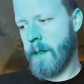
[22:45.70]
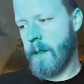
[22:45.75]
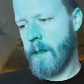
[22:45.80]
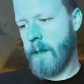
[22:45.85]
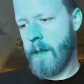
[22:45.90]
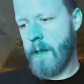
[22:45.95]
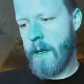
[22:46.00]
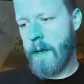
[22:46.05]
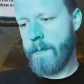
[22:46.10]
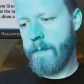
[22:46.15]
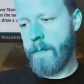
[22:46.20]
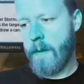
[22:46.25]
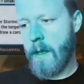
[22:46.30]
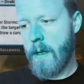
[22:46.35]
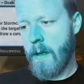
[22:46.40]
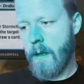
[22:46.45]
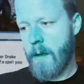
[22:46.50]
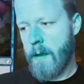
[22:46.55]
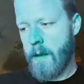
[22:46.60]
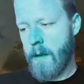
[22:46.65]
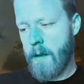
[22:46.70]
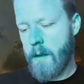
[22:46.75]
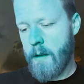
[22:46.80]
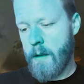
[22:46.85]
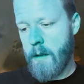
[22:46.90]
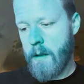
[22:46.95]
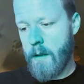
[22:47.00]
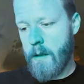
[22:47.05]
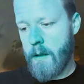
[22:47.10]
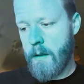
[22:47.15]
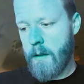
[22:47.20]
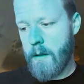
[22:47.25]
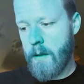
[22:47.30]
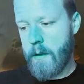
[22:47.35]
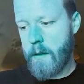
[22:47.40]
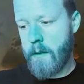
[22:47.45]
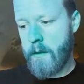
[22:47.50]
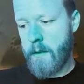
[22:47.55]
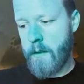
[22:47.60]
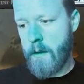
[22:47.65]
Okay.
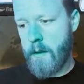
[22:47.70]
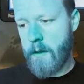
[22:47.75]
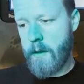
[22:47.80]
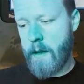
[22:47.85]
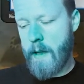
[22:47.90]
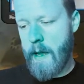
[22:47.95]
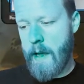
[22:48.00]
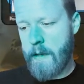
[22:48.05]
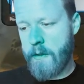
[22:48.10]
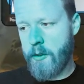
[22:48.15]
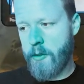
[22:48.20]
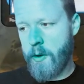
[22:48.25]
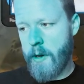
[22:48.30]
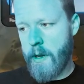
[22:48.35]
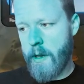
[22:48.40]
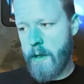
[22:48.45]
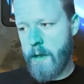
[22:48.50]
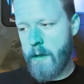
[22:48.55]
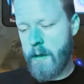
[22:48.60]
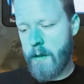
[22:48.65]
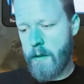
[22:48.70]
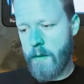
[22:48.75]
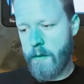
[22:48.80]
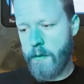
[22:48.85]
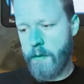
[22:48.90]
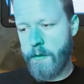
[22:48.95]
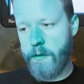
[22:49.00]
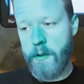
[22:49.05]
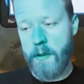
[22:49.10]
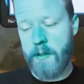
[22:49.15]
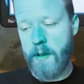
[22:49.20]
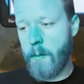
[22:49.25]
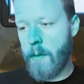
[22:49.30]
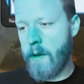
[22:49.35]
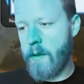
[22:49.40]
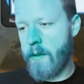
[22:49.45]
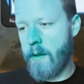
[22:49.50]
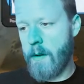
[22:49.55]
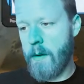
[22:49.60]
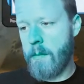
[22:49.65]
Let's cast the Drake. For some
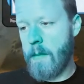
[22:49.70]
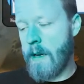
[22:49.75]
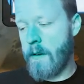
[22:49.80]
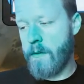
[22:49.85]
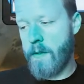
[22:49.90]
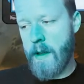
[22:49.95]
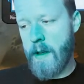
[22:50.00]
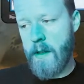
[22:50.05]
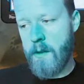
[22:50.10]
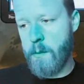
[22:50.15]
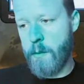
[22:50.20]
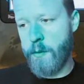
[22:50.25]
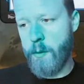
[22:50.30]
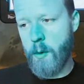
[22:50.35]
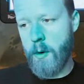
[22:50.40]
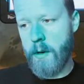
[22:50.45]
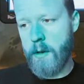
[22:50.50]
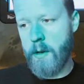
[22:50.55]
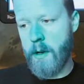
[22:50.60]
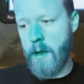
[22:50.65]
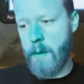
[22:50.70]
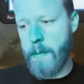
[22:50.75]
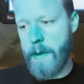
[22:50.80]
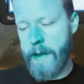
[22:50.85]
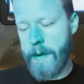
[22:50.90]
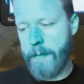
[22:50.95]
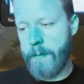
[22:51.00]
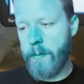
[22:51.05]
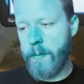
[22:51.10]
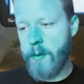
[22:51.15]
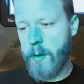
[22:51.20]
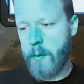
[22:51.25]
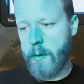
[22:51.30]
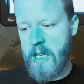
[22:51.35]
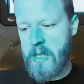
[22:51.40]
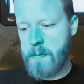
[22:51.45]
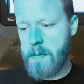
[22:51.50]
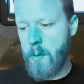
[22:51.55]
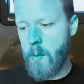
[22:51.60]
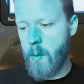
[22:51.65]
reason, main phase before combat. Don't
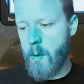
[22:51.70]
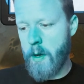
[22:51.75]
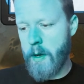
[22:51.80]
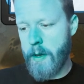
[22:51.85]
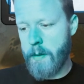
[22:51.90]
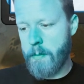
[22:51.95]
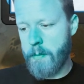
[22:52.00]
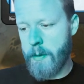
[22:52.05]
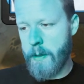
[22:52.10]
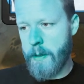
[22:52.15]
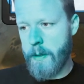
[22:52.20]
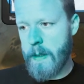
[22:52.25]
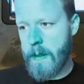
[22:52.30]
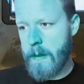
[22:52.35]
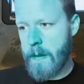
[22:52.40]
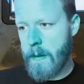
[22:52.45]
ask me why, but...